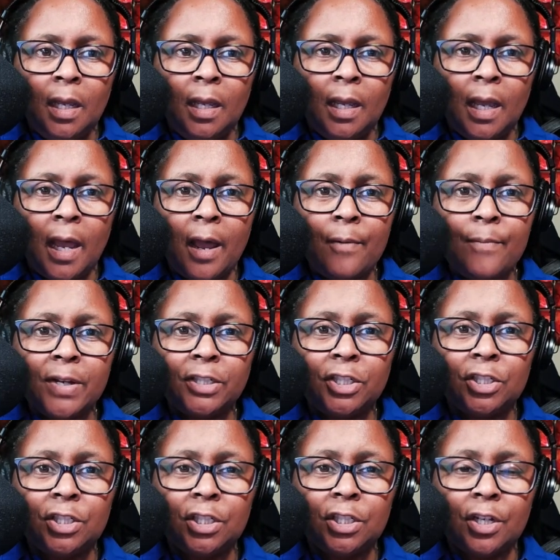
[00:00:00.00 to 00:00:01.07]
how much
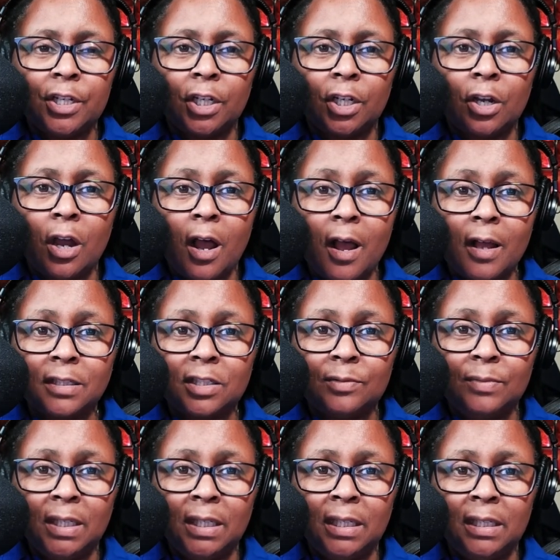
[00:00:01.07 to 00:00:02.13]
is it going to cost
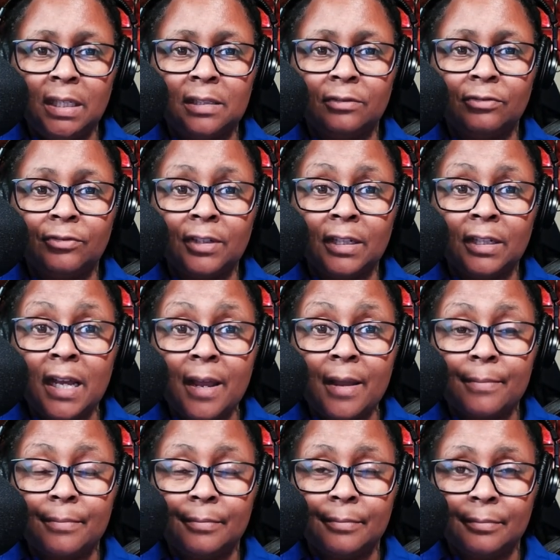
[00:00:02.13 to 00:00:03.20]
me to fill
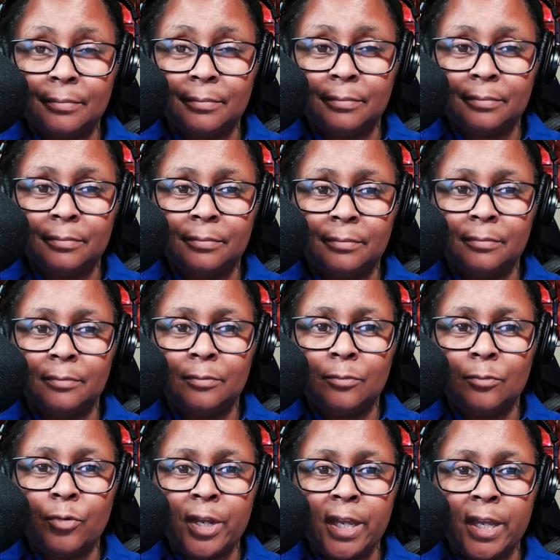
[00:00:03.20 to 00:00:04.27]
up
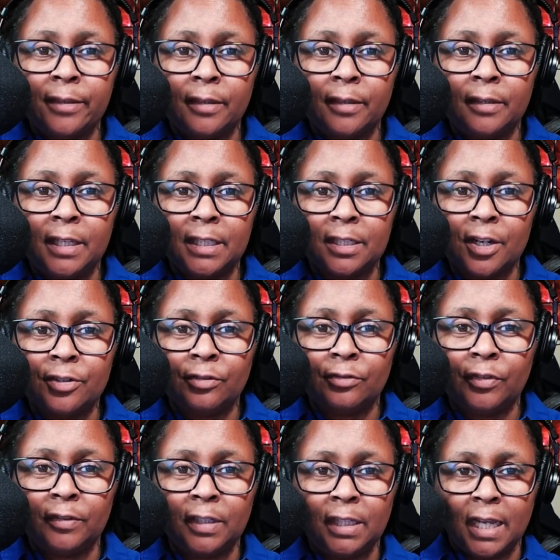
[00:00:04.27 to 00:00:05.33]
with this
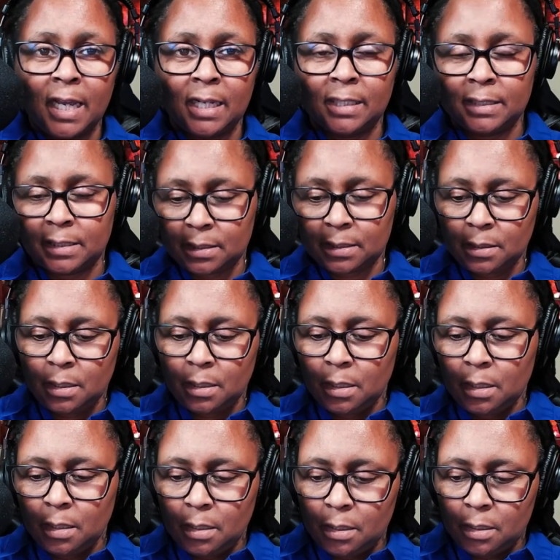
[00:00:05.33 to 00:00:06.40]
150 gallons?
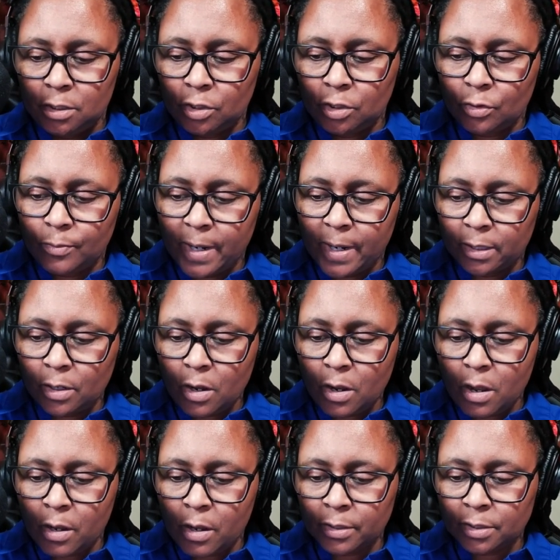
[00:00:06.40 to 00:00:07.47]
So my
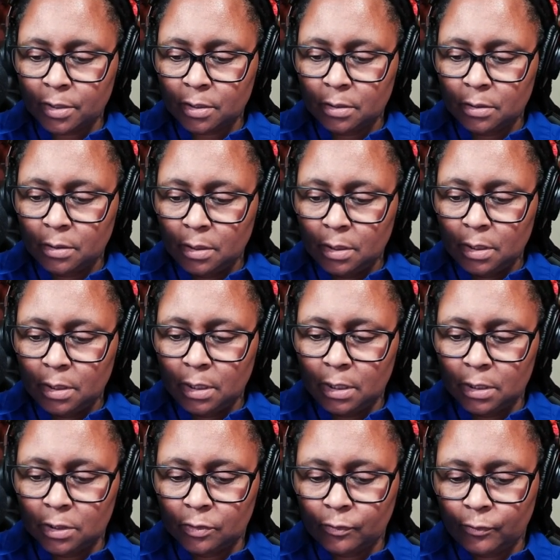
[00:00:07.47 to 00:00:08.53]
cost
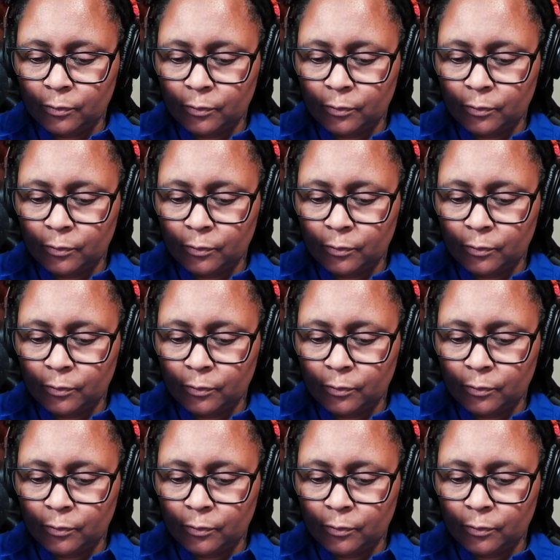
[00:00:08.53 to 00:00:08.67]
is